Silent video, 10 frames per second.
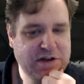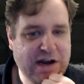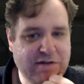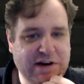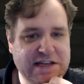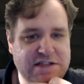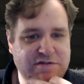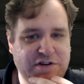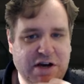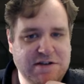I have a list
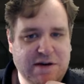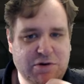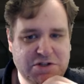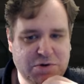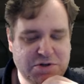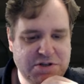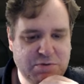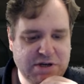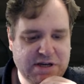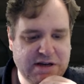of videos I want to watch this
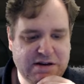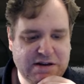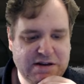weekend.